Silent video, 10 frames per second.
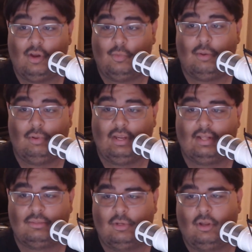I want to play
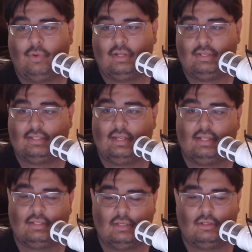against mill. I want to test
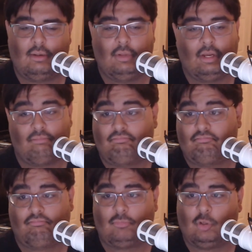against this. And I'm like,
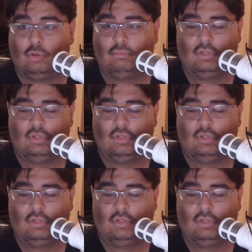cool.